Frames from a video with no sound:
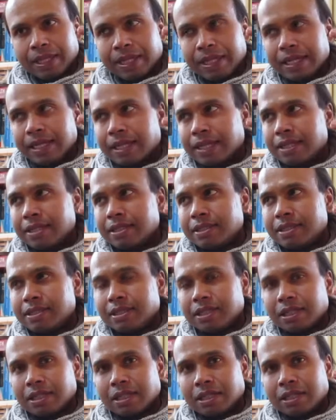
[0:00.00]
And
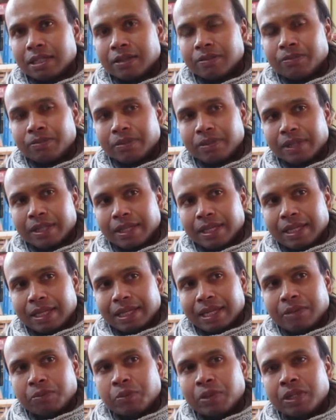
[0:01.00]
um,
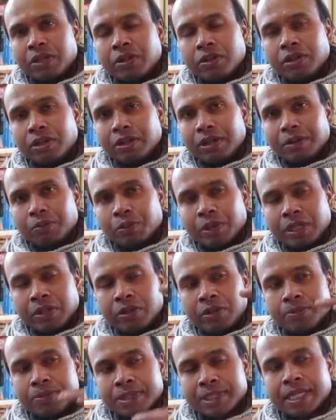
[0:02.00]
and when you're when
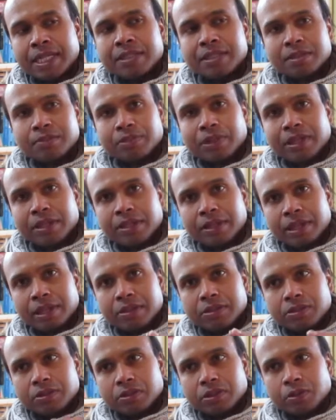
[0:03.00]
you're obsessed by
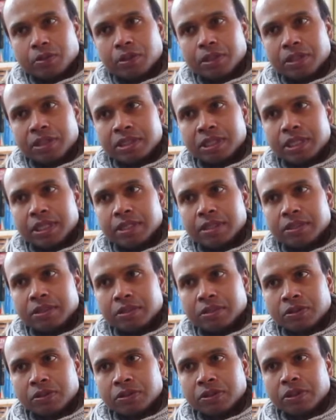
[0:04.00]
things or you want to change
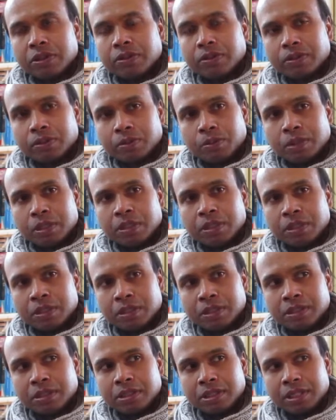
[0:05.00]
and control the
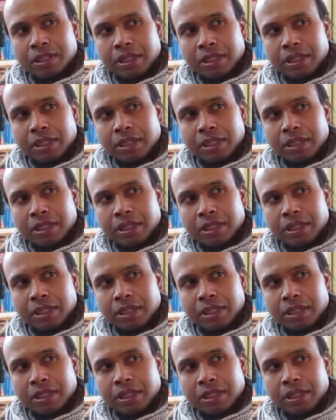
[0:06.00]
world,